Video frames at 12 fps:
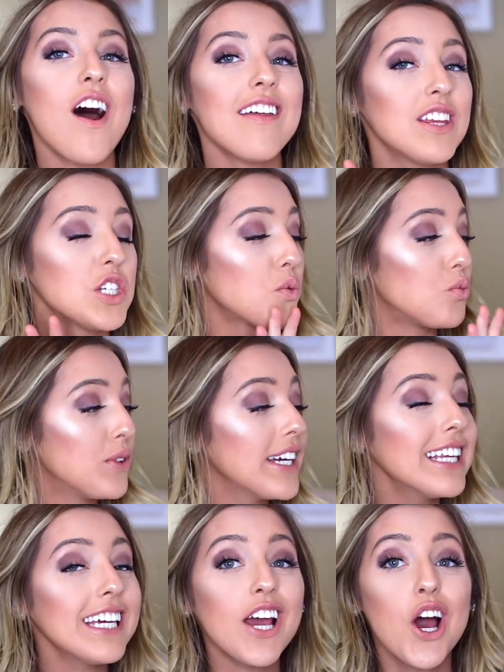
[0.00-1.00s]
got this
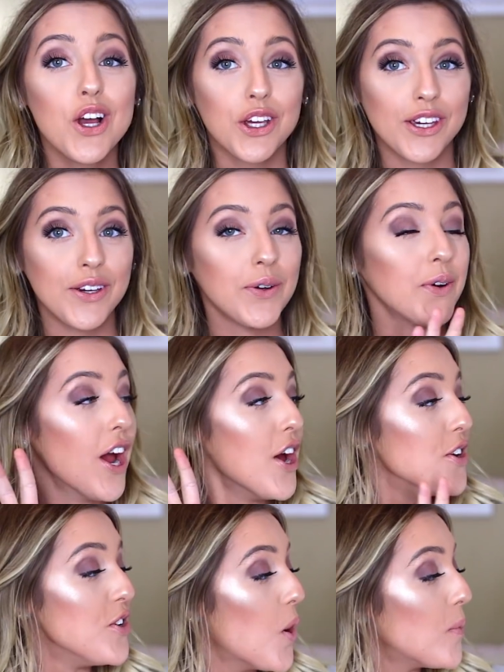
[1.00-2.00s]
really cute
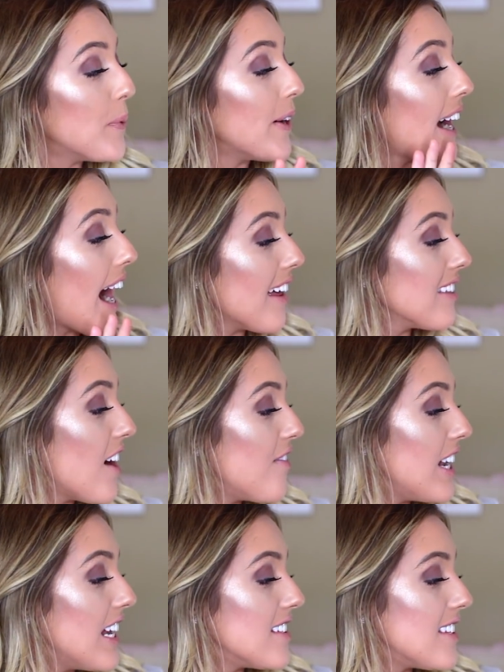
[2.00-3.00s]
notebook. I
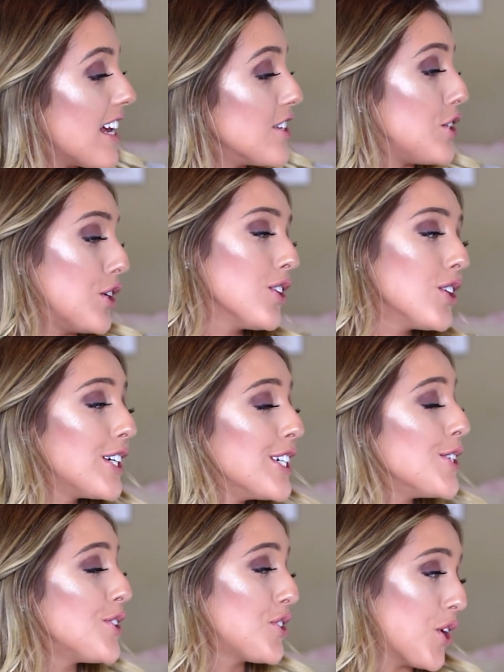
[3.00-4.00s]
love it. It says, "You're
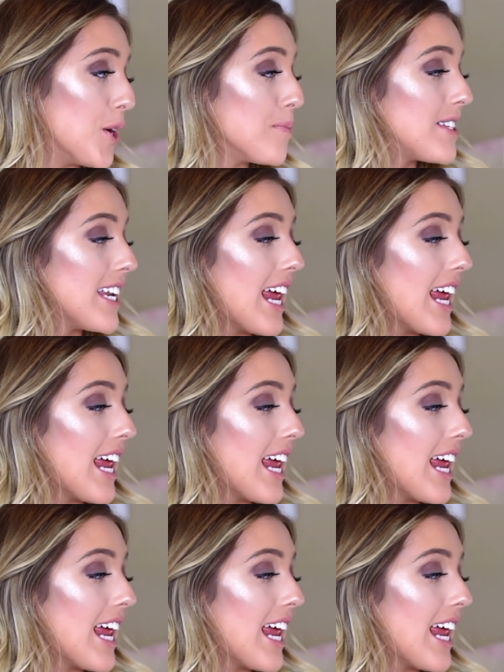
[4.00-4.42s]
looking sharp